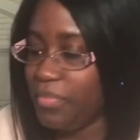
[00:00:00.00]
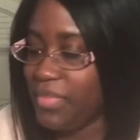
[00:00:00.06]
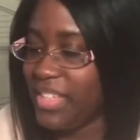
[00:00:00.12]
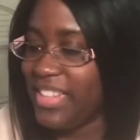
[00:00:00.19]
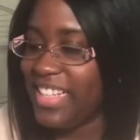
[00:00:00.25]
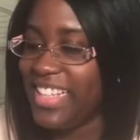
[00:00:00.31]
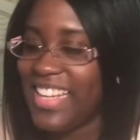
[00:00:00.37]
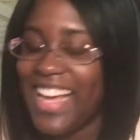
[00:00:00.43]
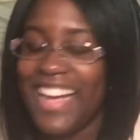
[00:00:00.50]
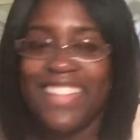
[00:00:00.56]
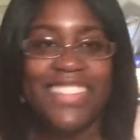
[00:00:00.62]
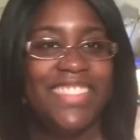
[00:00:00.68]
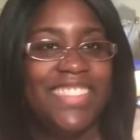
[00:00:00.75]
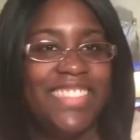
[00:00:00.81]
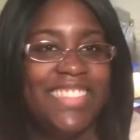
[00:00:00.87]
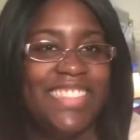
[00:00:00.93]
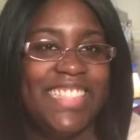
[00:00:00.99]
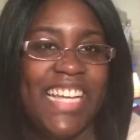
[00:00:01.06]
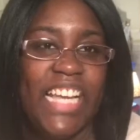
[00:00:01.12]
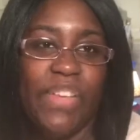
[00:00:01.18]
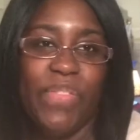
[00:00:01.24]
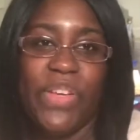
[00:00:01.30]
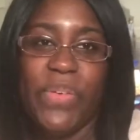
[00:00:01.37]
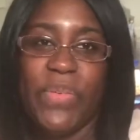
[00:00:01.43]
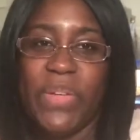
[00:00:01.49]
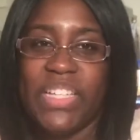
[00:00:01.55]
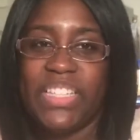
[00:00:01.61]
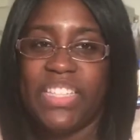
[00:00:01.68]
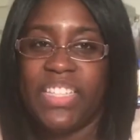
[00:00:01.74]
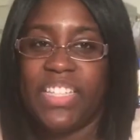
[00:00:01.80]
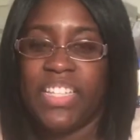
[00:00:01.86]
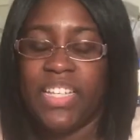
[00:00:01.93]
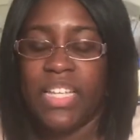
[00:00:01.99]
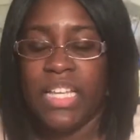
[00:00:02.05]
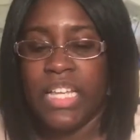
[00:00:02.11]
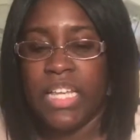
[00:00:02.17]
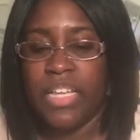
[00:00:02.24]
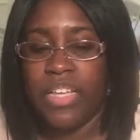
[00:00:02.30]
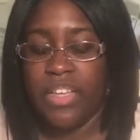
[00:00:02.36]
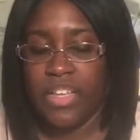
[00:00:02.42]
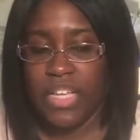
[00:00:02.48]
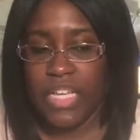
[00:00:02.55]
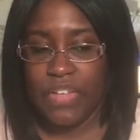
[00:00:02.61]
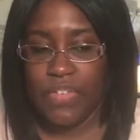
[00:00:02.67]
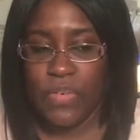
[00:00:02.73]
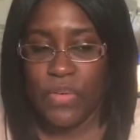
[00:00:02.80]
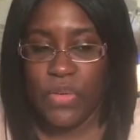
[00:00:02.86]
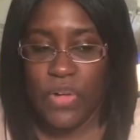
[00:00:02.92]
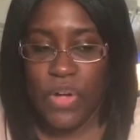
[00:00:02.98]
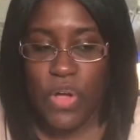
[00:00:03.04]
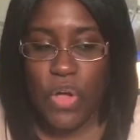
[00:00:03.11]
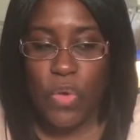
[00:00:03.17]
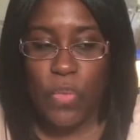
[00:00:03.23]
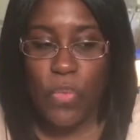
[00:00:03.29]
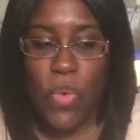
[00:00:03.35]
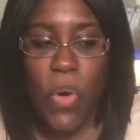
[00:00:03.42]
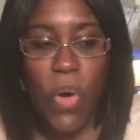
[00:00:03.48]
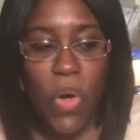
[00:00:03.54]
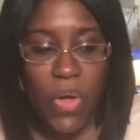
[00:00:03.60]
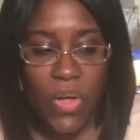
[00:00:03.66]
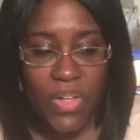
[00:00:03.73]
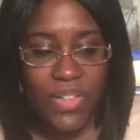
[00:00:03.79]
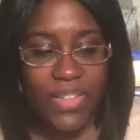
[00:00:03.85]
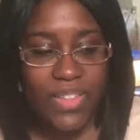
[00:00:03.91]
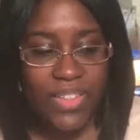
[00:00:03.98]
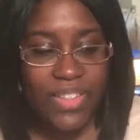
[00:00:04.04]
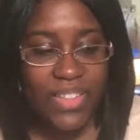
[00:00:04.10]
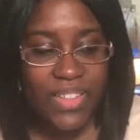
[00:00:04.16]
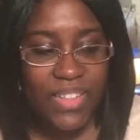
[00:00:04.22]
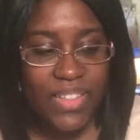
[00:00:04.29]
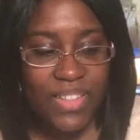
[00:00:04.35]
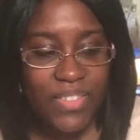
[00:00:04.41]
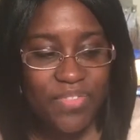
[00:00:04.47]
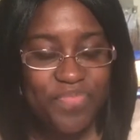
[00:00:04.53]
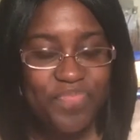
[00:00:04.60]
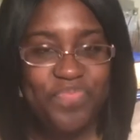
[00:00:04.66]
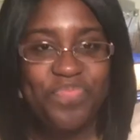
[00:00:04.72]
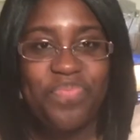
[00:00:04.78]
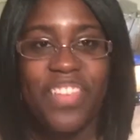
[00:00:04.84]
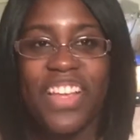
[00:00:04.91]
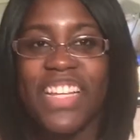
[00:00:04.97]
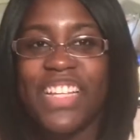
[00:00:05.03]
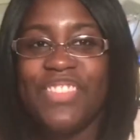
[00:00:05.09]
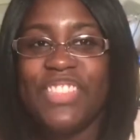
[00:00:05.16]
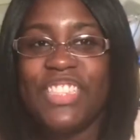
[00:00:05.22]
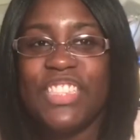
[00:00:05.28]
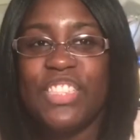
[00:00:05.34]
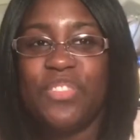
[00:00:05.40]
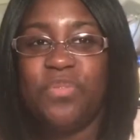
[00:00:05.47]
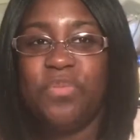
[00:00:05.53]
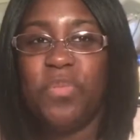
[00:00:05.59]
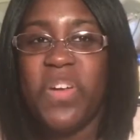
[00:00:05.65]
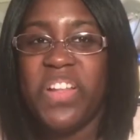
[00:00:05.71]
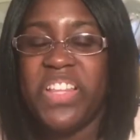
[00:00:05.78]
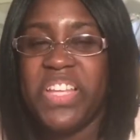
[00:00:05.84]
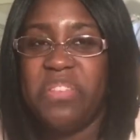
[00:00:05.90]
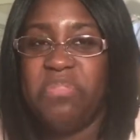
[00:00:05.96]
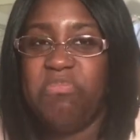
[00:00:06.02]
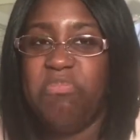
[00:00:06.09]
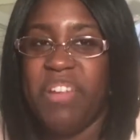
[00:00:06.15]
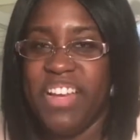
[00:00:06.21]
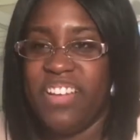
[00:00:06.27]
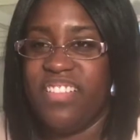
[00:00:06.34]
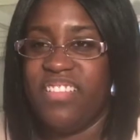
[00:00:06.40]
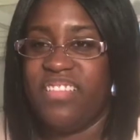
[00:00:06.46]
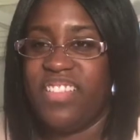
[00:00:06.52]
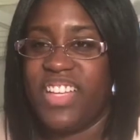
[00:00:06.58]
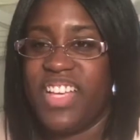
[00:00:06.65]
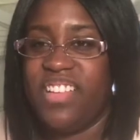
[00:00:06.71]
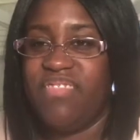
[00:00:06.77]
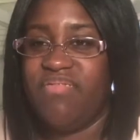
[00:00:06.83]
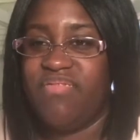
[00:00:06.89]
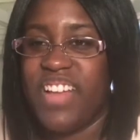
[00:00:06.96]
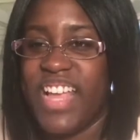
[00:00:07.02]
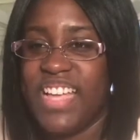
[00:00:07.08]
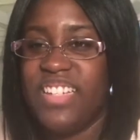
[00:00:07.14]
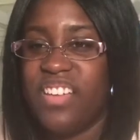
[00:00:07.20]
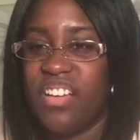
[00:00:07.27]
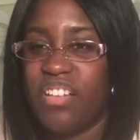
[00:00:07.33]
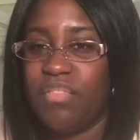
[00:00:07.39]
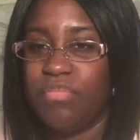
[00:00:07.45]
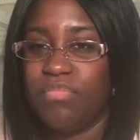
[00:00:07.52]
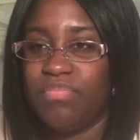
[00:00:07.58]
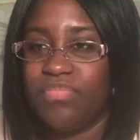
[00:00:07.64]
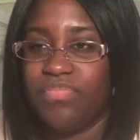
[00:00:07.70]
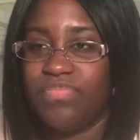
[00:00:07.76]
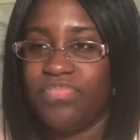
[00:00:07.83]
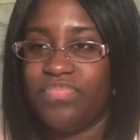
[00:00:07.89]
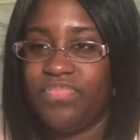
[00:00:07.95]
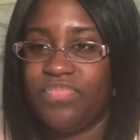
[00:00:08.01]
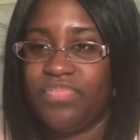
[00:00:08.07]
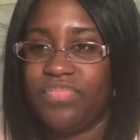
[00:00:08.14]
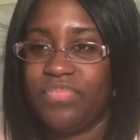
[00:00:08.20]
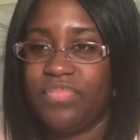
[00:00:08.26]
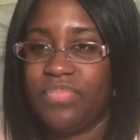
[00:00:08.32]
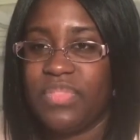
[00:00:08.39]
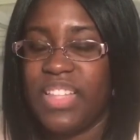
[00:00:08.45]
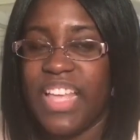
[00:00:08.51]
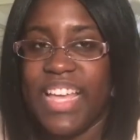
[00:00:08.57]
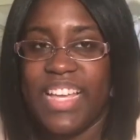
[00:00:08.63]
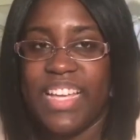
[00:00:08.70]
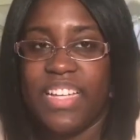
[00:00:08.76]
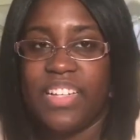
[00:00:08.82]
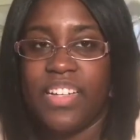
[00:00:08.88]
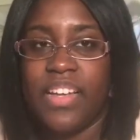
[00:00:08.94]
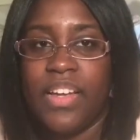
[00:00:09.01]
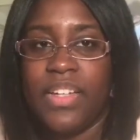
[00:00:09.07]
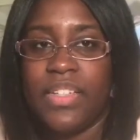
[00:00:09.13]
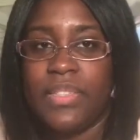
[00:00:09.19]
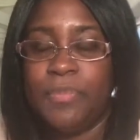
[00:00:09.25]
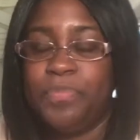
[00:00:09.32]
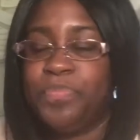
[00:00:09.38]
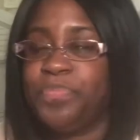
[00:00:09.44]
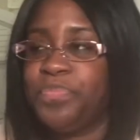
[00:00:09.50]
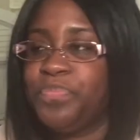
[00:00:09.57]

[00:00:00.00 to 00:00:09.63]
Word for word: And then after the date, we went for a walk. And it was just really weird and random. Like, um,